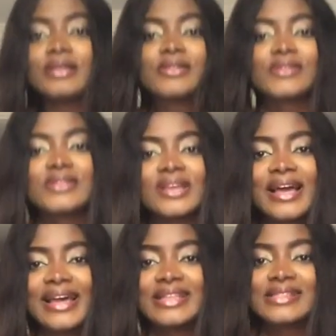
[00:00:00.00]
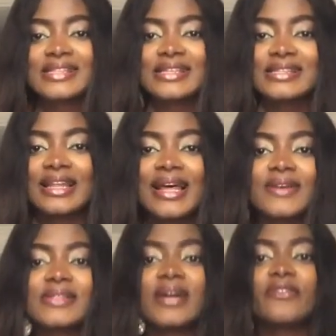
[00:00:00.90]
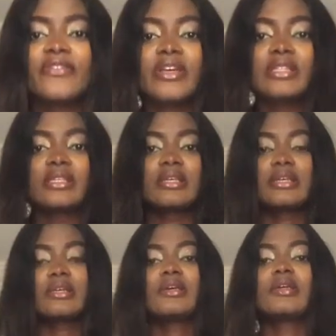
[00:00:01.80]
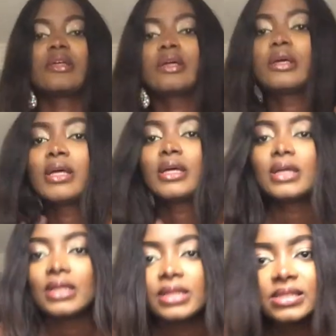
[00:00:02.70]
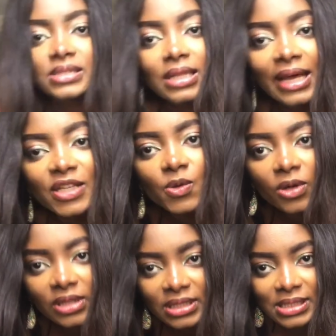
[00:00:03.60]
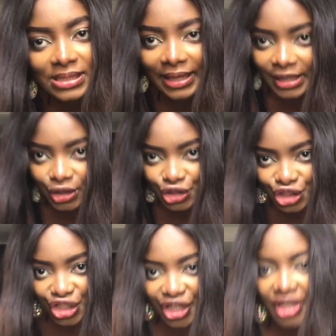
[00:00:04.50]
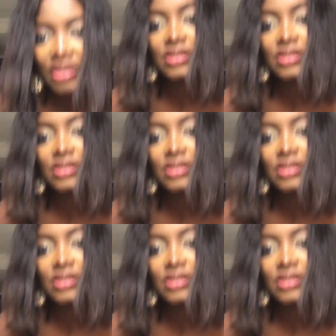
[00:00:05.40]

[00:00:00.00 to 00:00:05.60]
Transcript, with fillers: So guys, this is the last outfit. This is the last one. This is like a shirt.